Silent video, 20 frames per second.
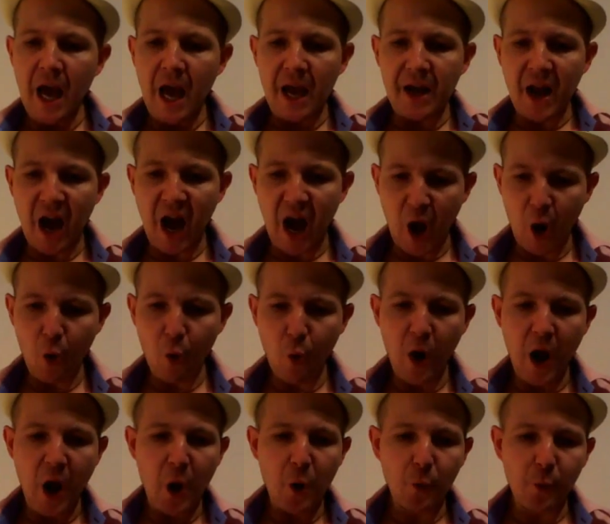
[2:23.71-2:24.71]
and
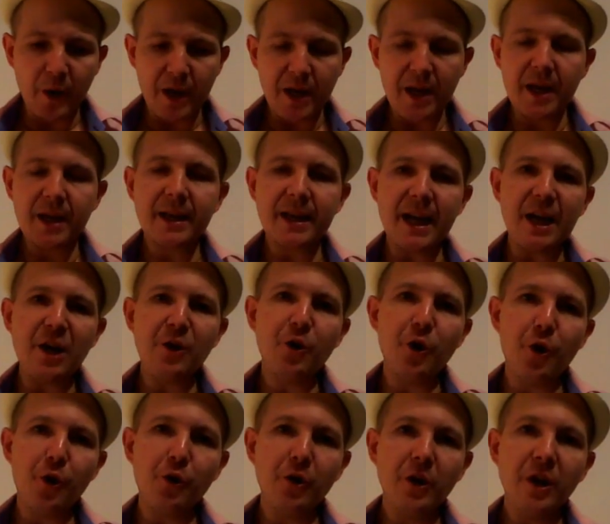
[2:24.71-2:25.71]
how we can
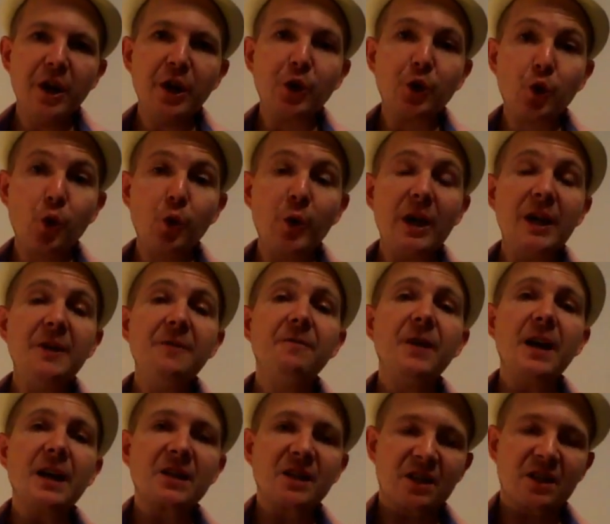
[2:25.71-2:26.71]
learn to
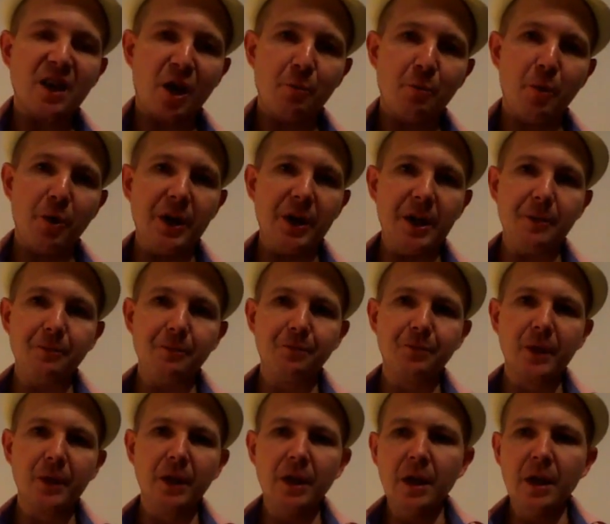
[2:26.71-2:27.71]
invest our money,
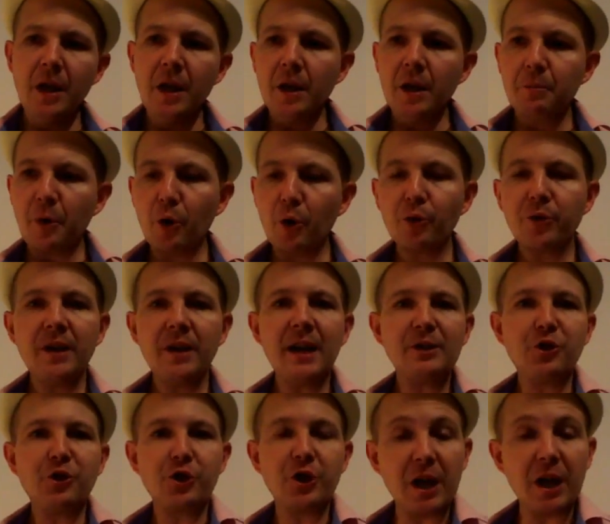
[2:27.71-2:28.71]
both in
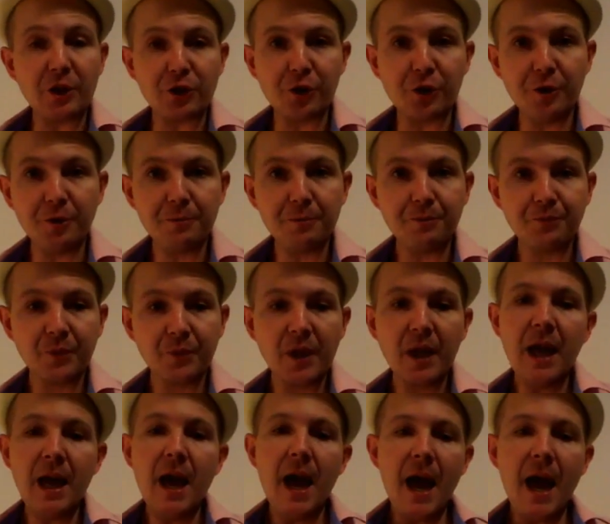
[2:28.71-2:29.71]
education
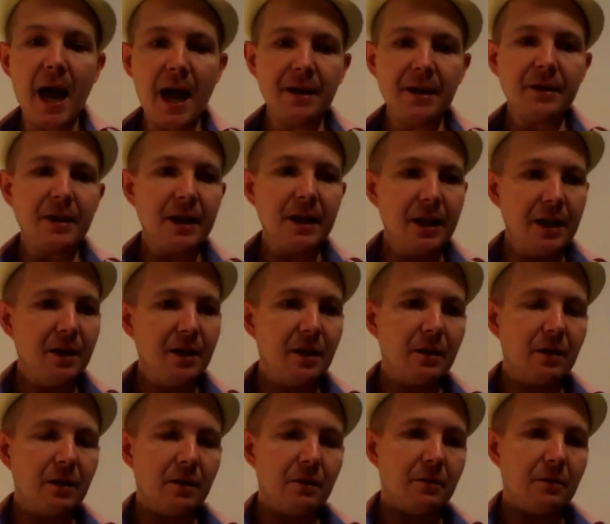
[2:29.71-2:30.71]
and
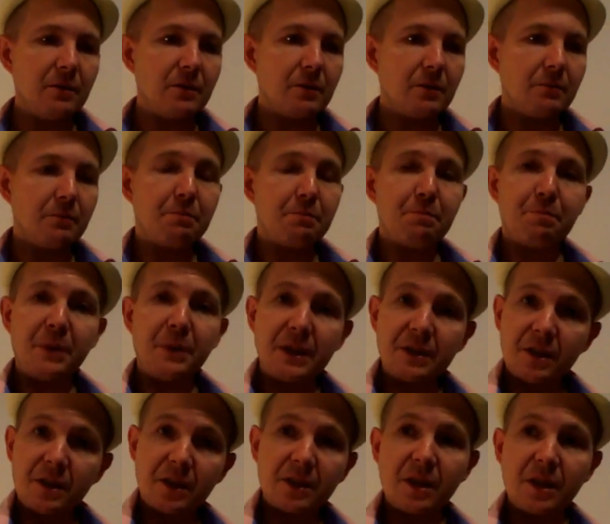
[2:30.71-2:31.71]
in
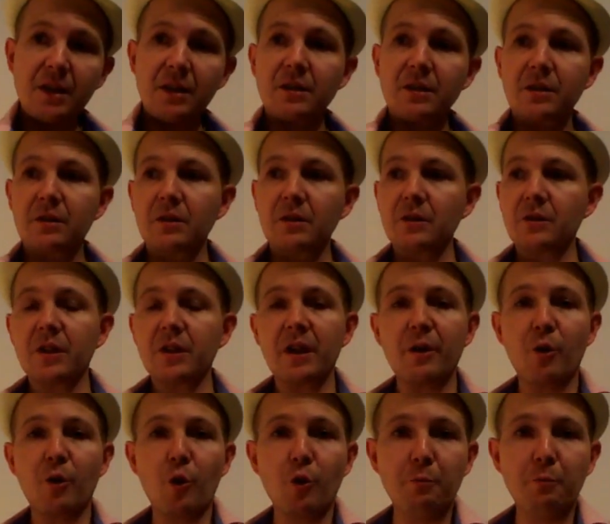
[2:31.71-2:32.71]
businesses,
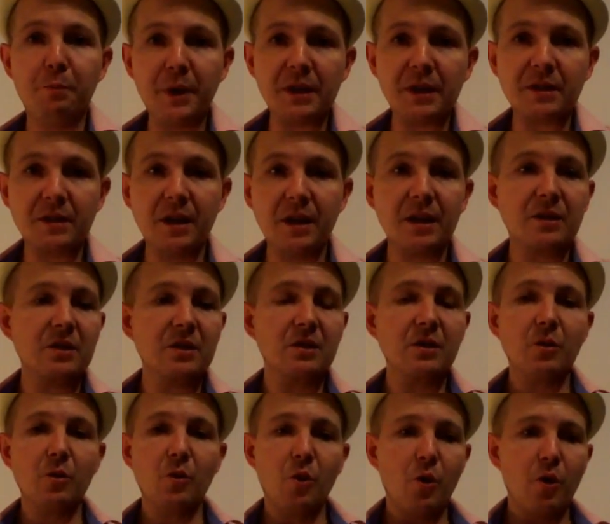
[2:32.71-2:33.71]
start our own
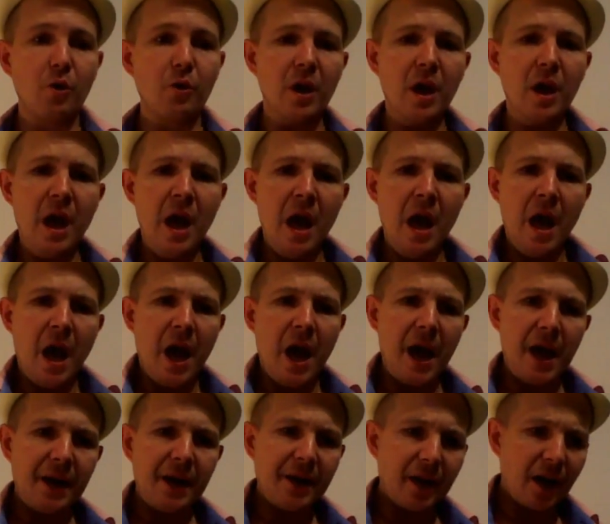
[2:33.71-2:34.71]
business,
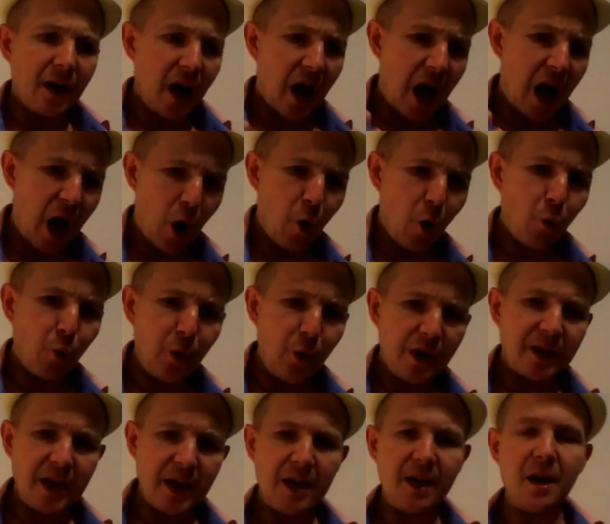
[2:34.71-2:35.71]
and how
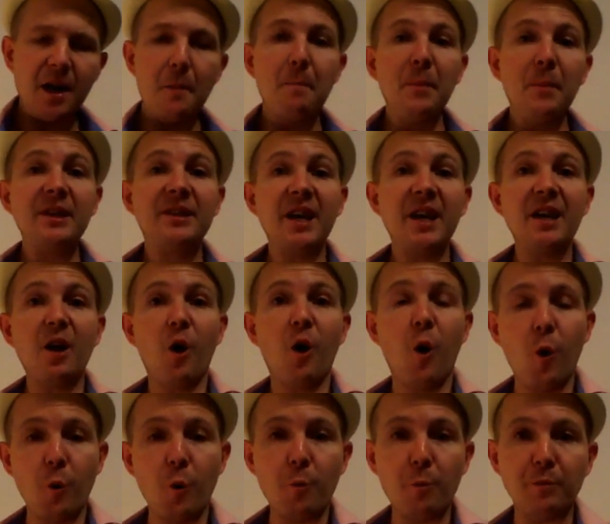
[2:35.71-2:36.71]
we can maintain a
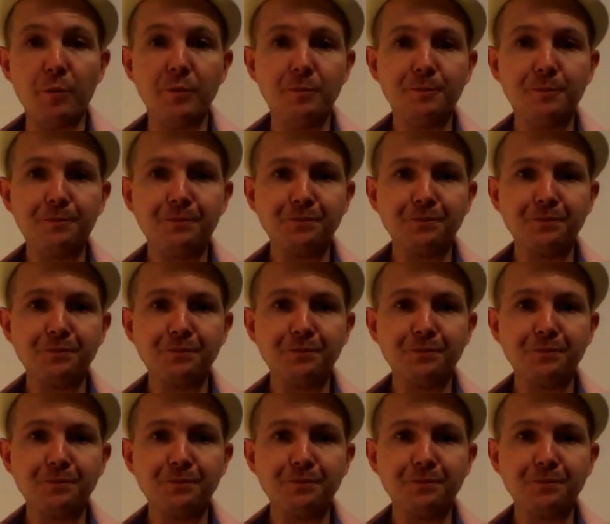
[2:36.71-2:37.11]
home.